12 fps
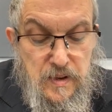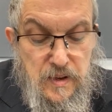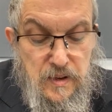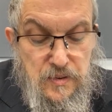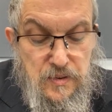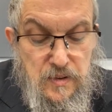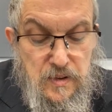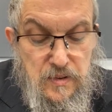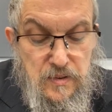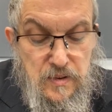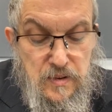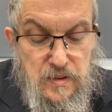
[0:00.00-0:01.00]

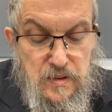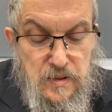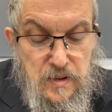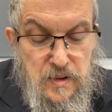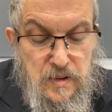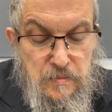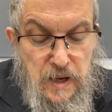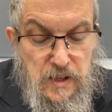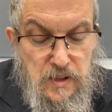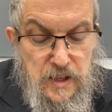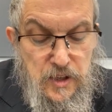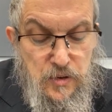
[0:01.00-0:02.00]
Excellent.
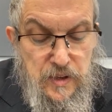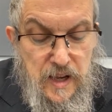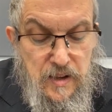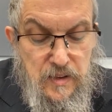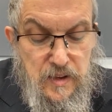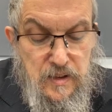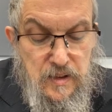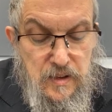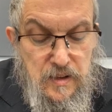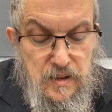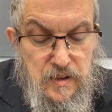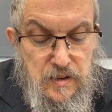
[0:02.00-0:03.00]
Michael, I know now that
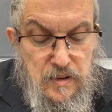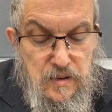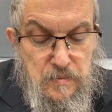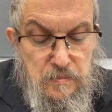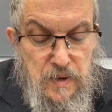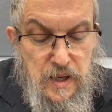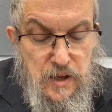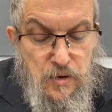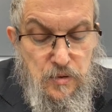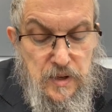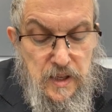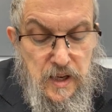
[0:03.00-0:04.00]
by
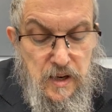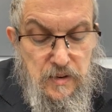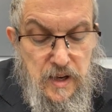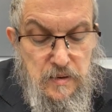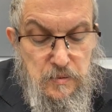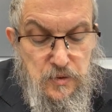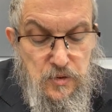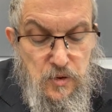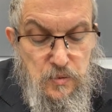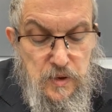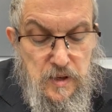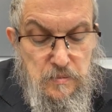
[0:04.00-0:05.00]
owning our animal soul,
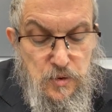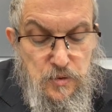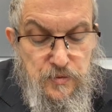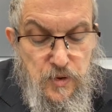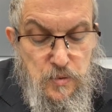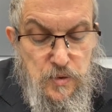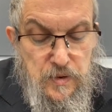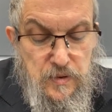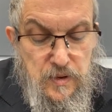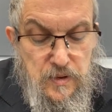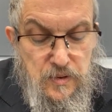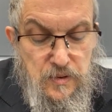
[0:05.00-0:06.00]
we can move forward
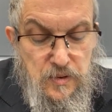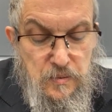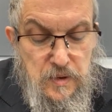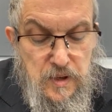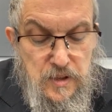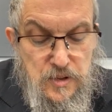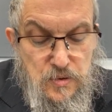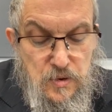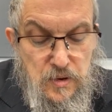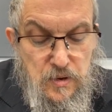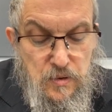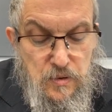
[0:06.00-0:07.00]
to Simcha and
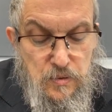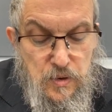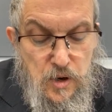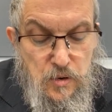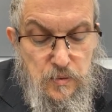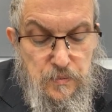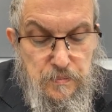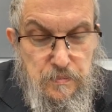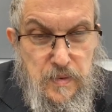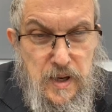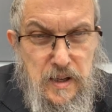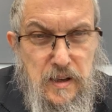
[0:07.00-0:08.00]
grow
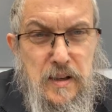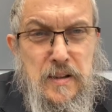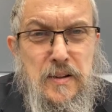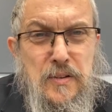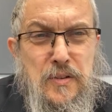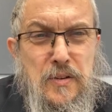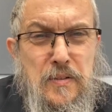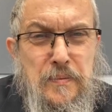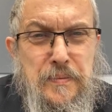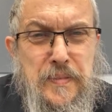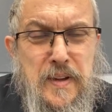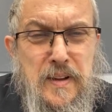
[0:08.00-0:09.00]
my godly soul.
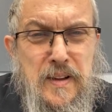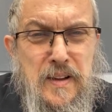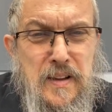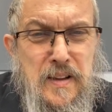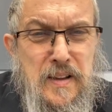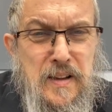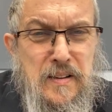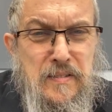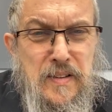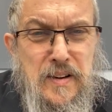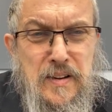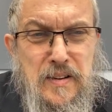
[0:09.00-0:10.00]

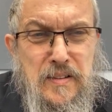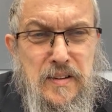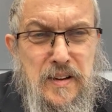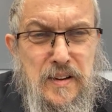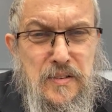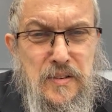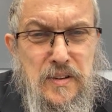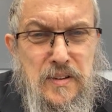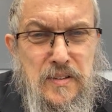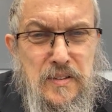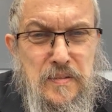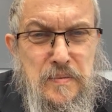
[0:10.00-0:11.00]
Very good.
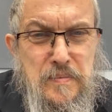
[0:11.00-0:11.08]
Excellent.